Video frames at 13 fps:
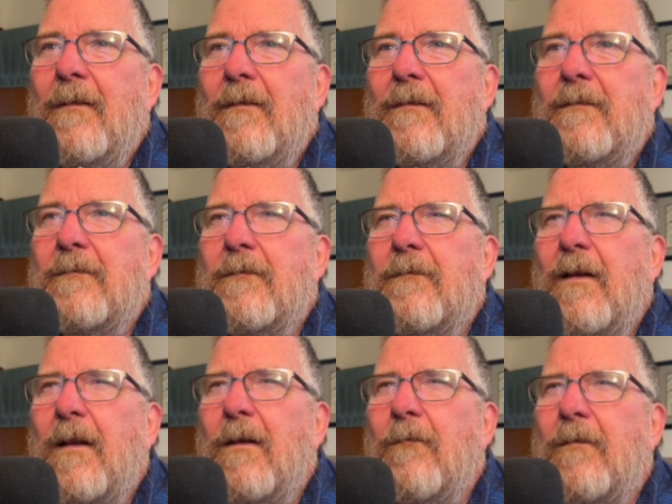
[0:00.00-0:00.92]
So
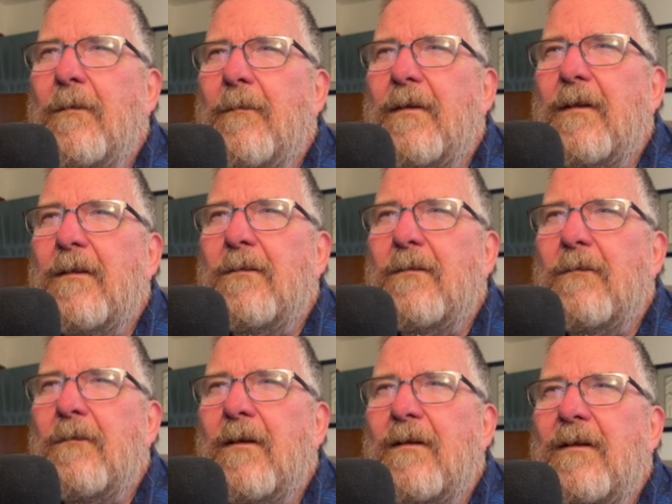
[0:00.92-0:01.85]
now what am I going to
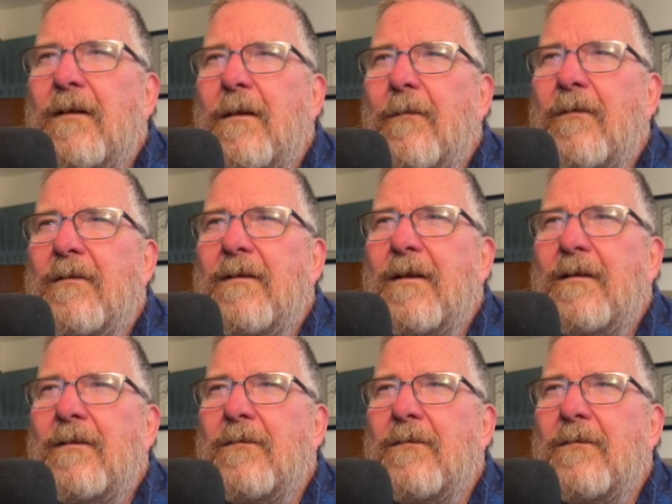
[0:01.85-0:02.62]
do? I think I'm going to take